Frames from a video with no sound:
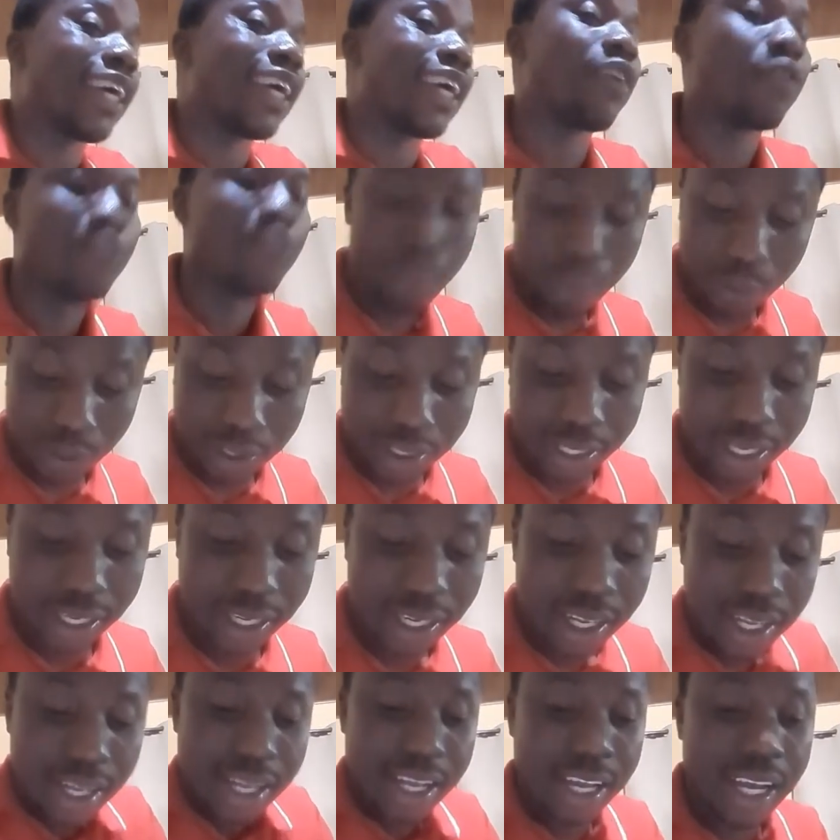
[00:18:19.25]
I even
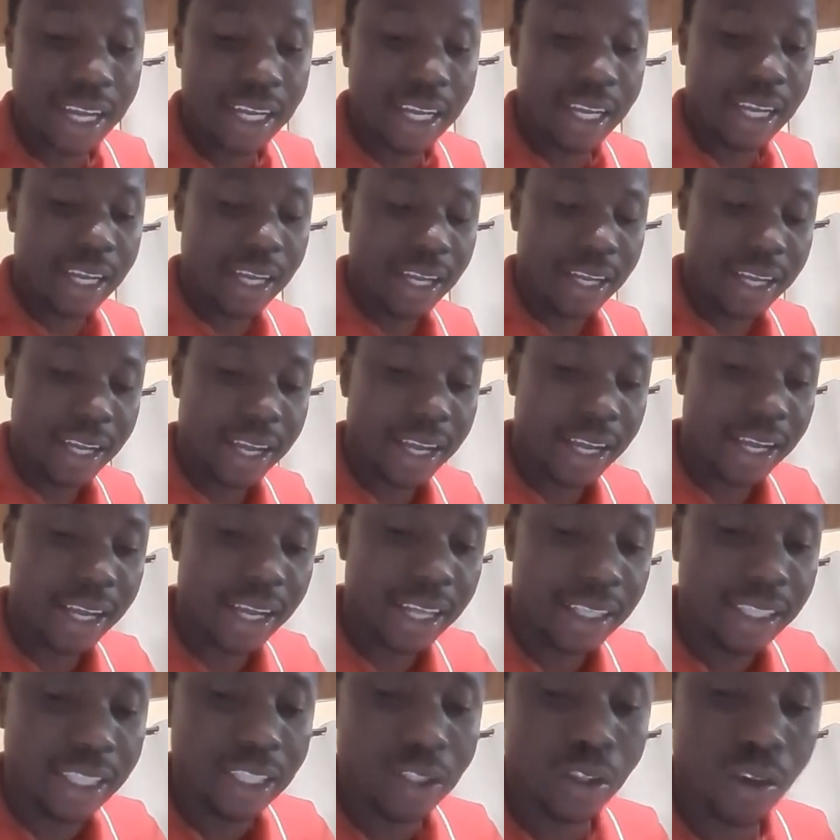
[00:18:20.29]
posted
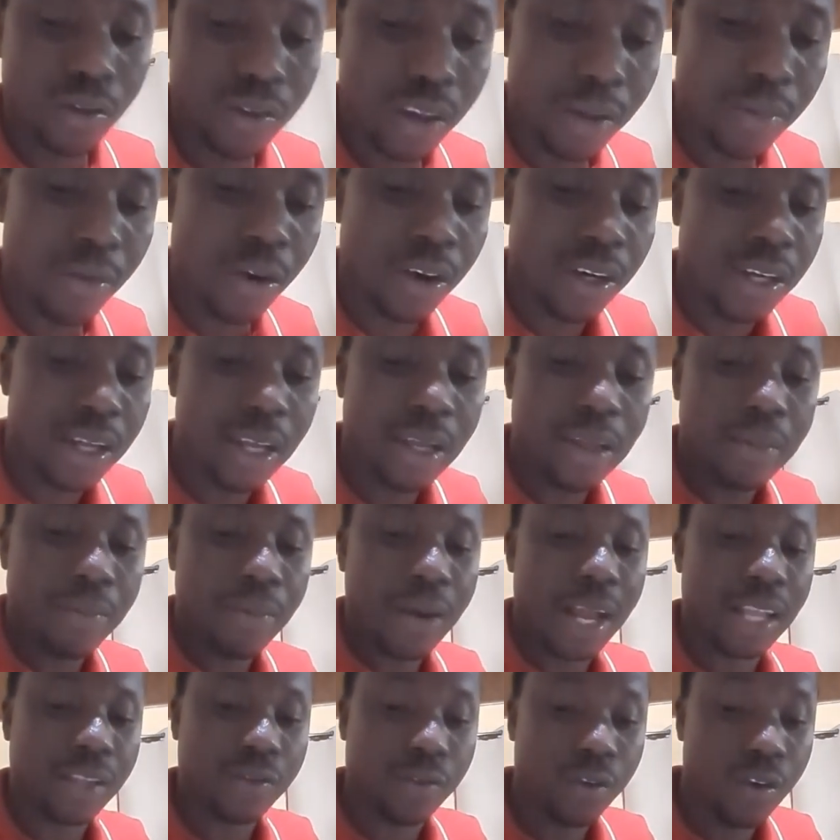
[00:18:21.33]
a gist of them on the
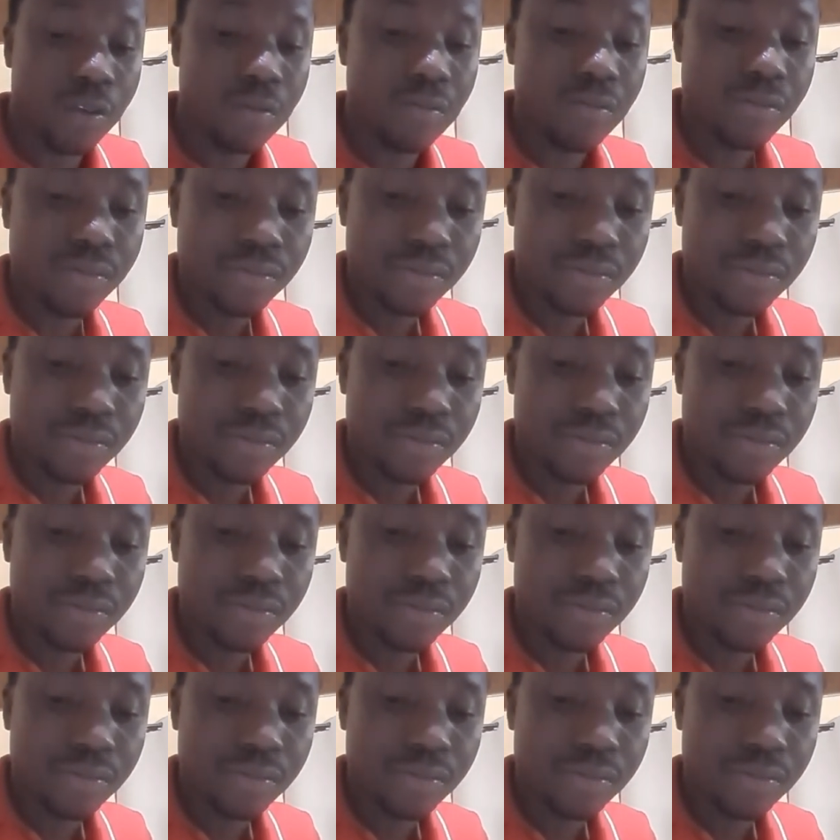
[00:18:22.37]
platform.